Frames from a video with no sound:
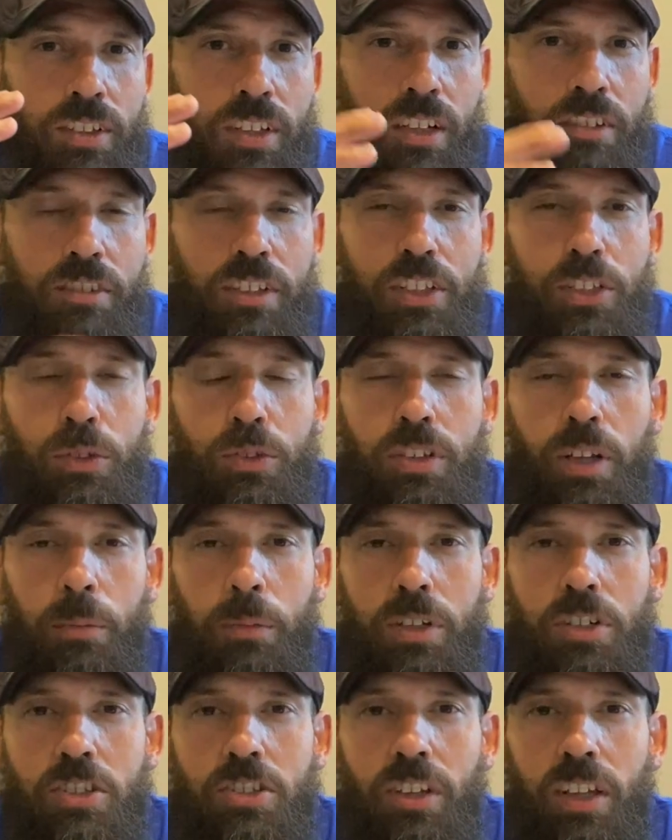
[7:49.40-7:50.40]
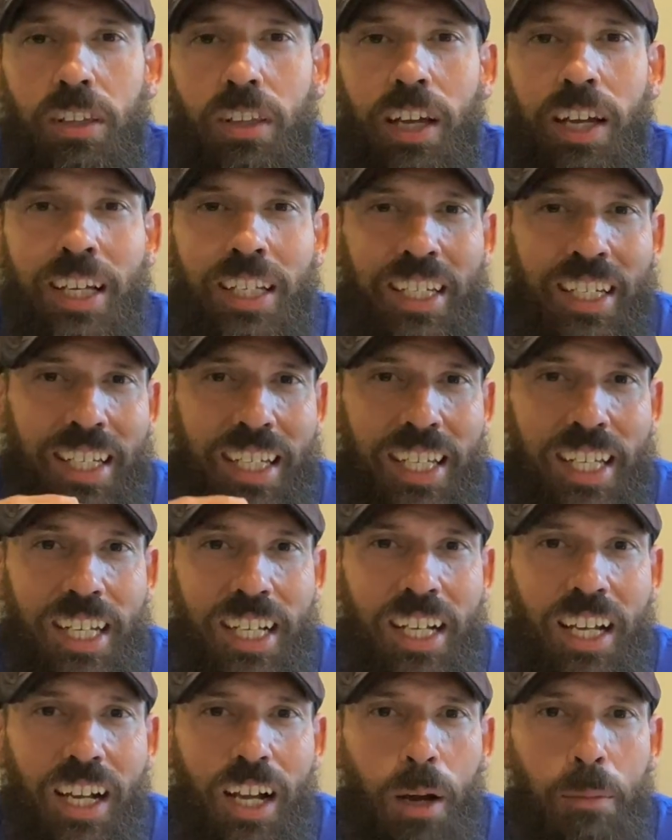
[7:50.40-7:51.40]
gonna reduce how much sunlight and heat
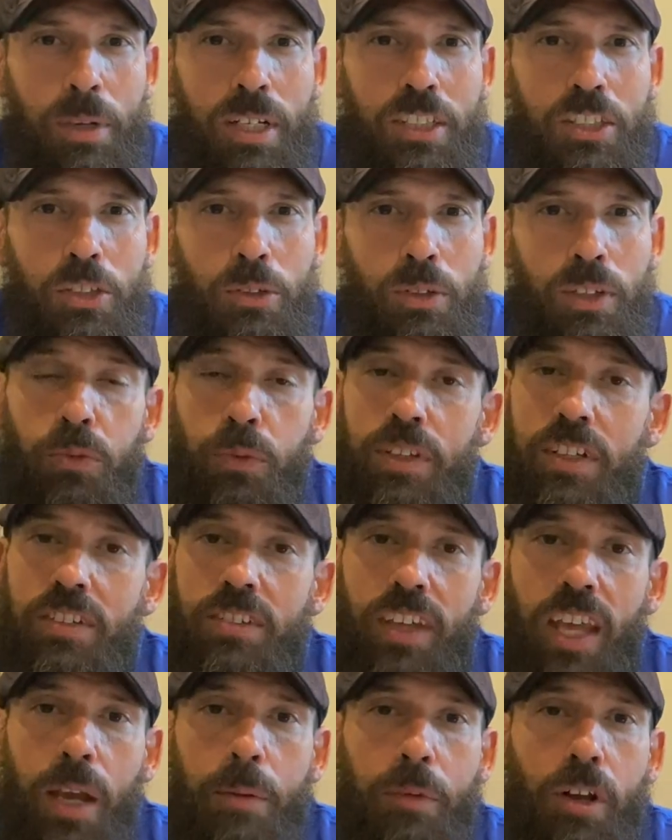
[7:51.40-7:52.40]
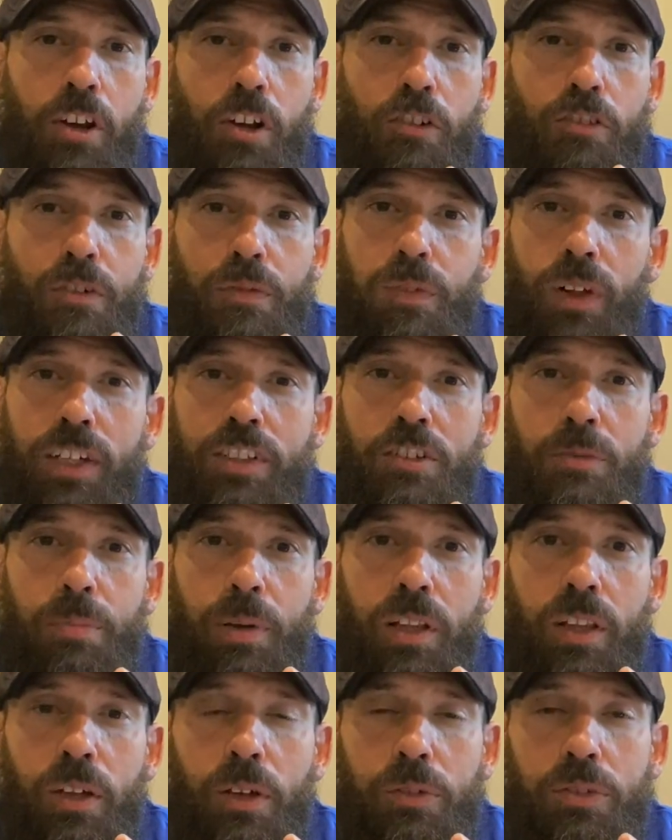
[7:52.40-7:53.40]
can come into it. So these Camco reflective
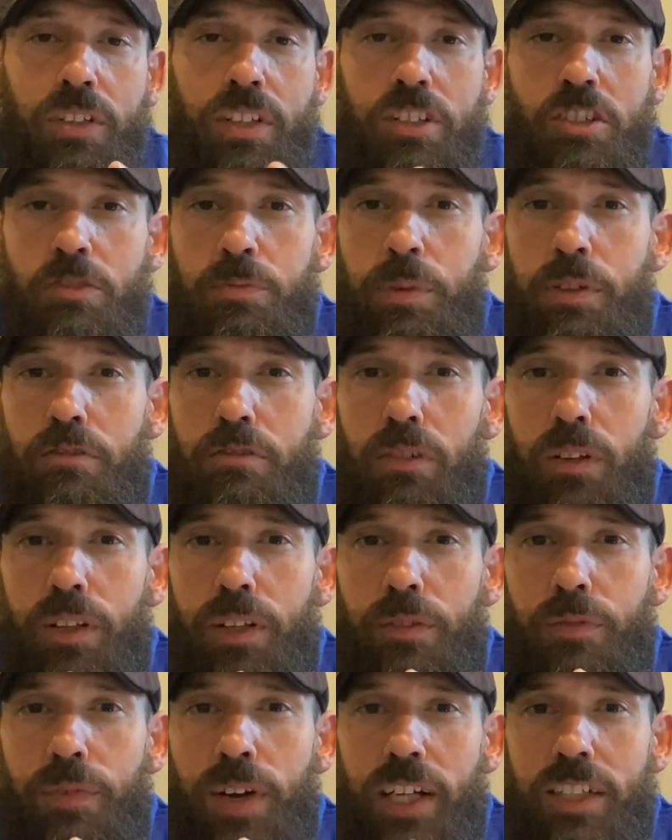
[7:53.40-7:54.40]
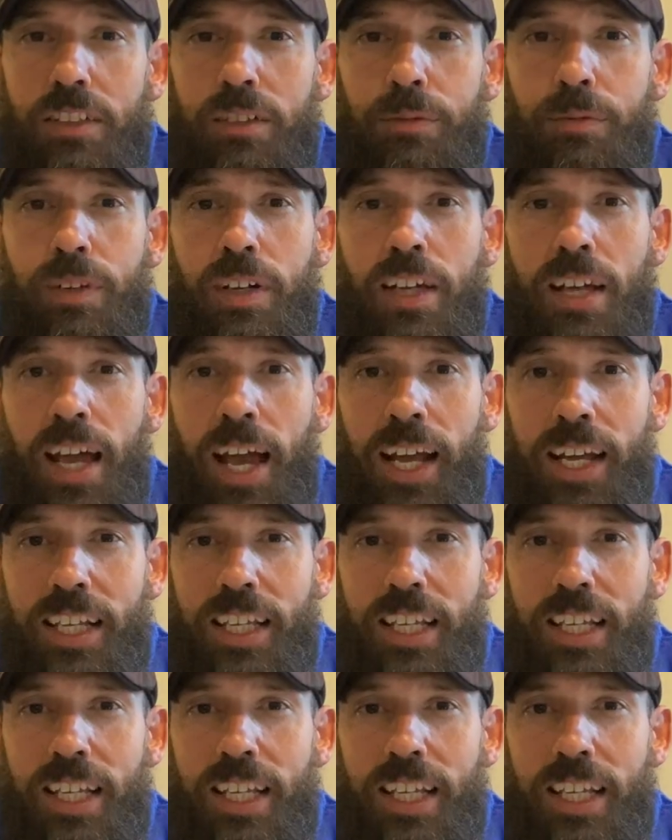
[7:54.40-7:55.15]
pillows can just be really effective at